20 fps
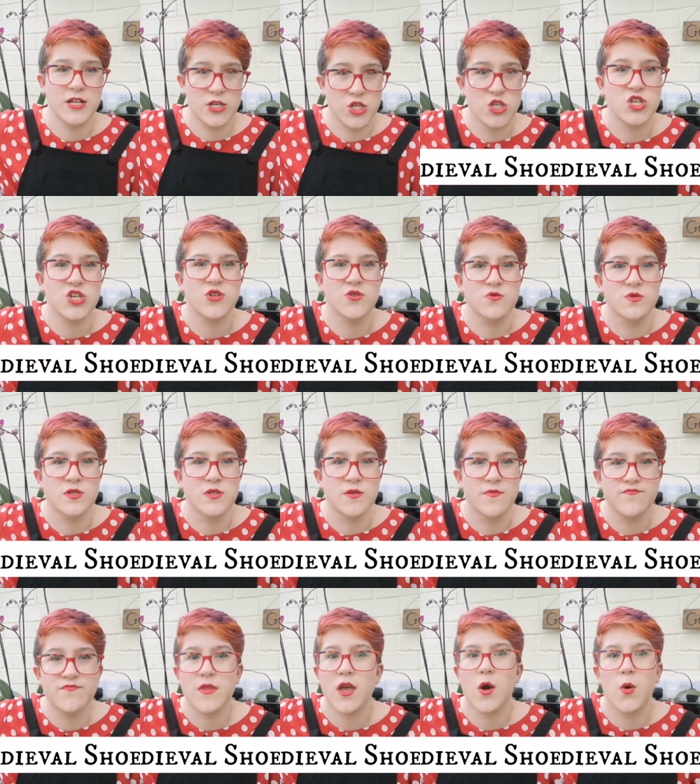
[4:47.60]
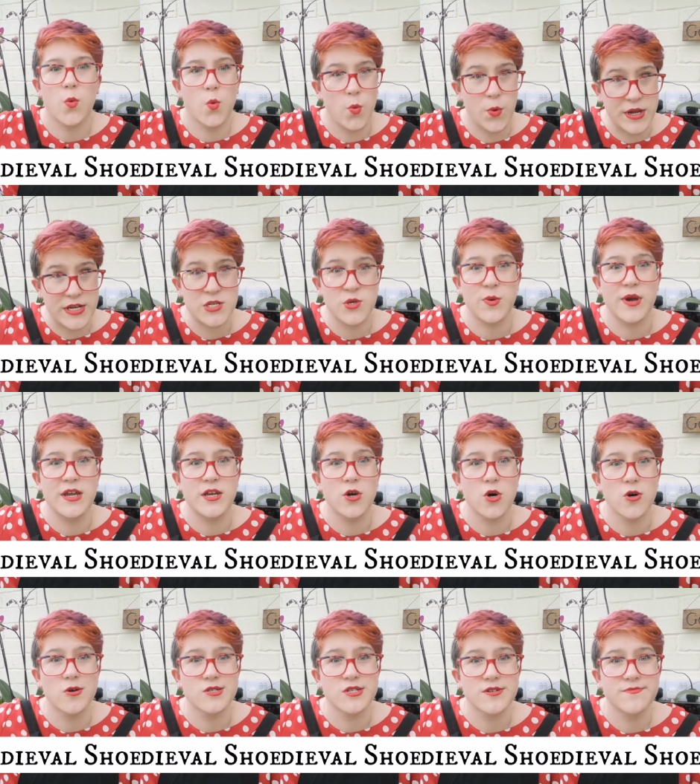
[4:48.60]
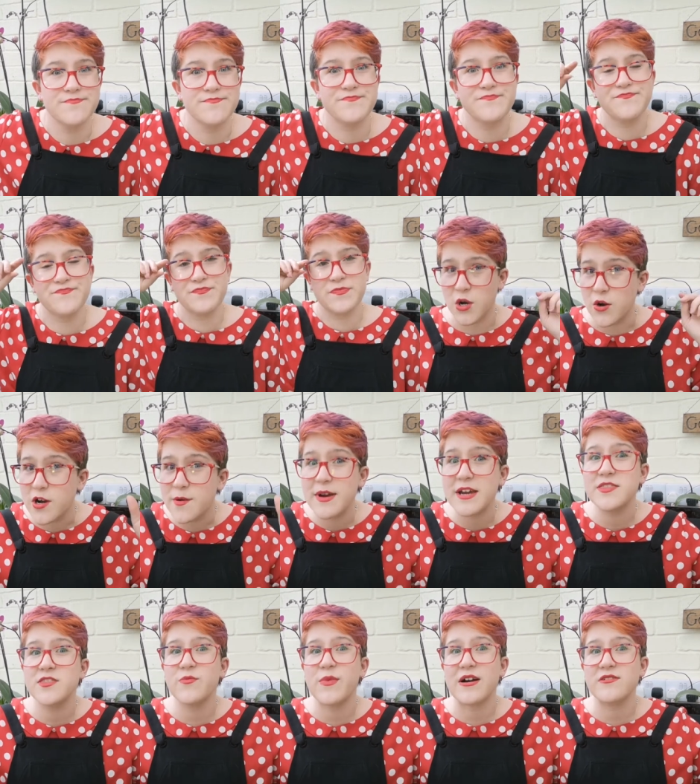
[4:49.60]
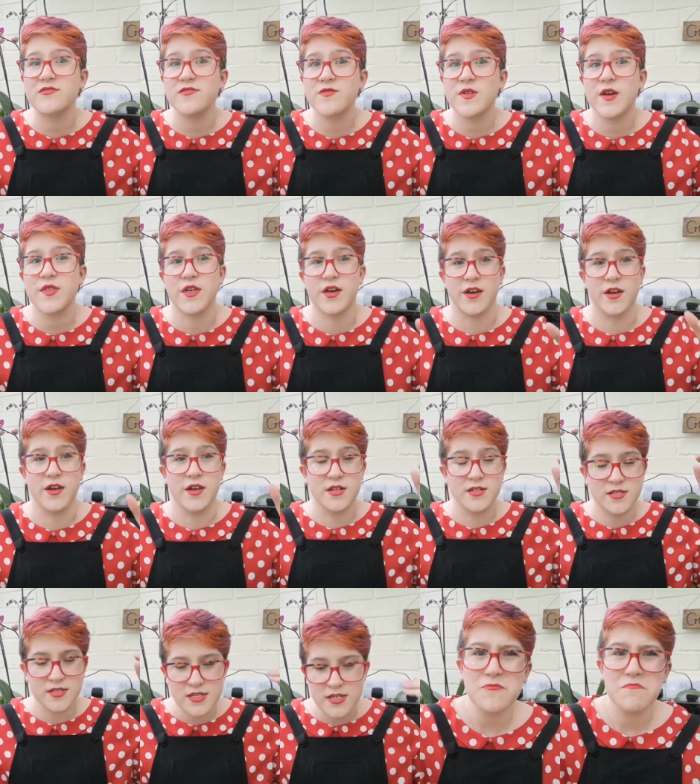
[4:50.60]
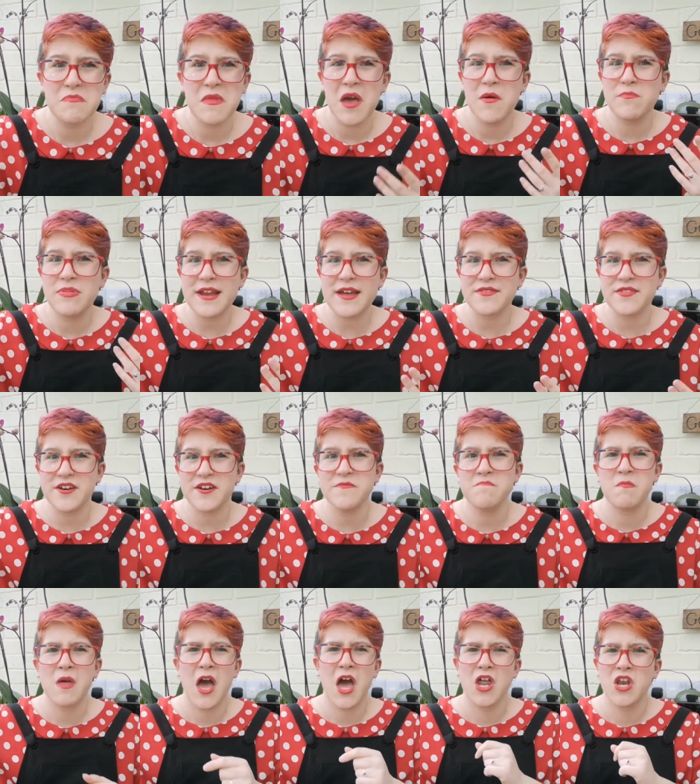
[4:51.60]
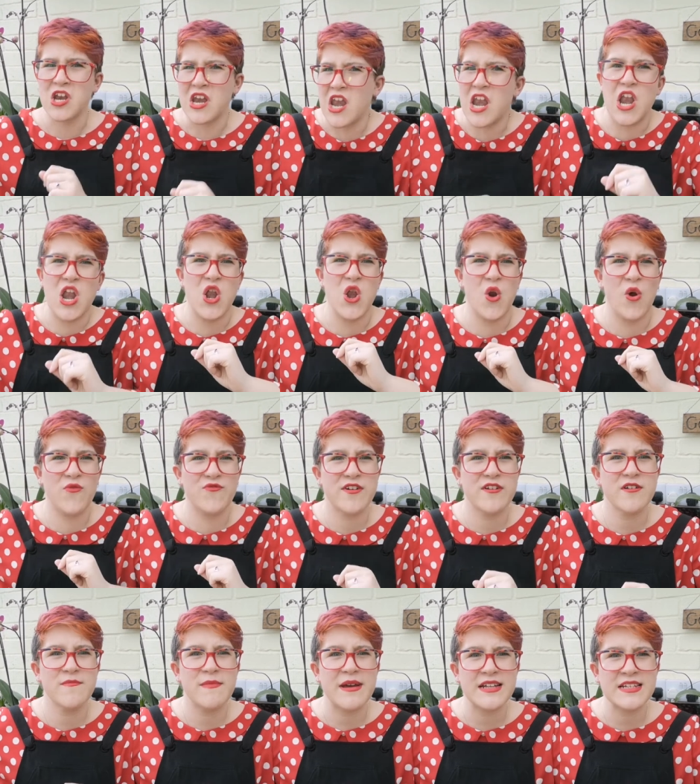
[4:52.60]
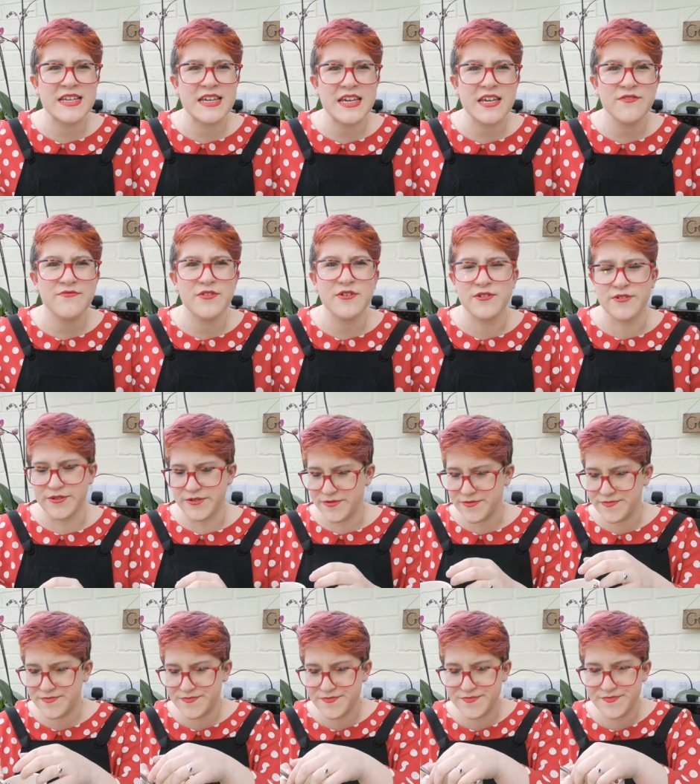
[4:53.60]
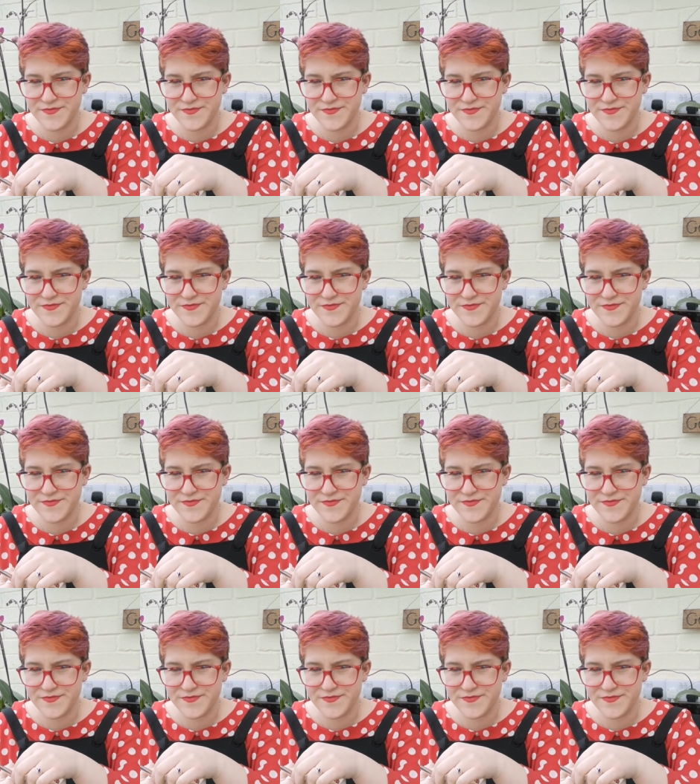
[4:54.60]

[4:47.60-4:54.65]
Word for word: in shoes, which we're not. So I made them out of leather. So, pleather, not very medieval.